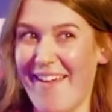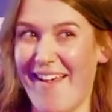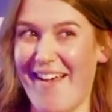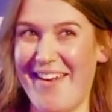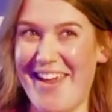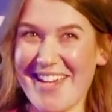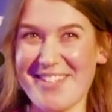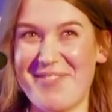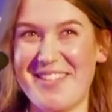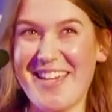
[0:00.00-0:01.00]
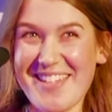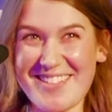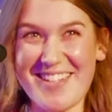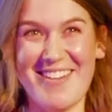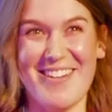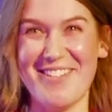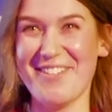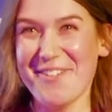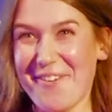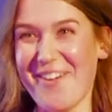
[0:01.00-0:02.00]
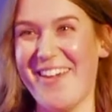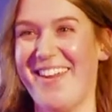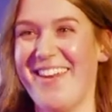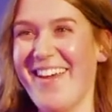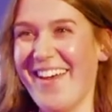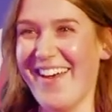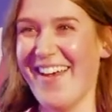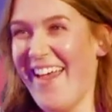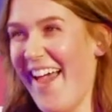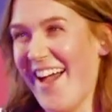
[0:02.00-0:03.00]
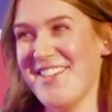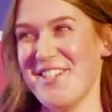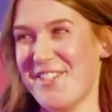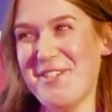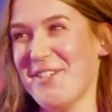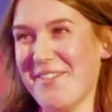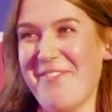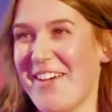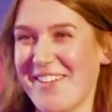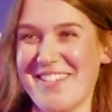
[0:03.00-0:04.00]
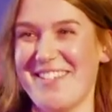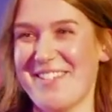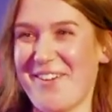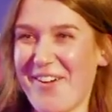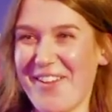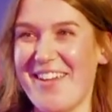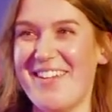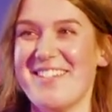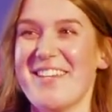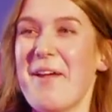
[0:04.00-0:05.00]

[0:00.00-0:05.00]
an expedition? Are you joking? I just do some hills in Scotland.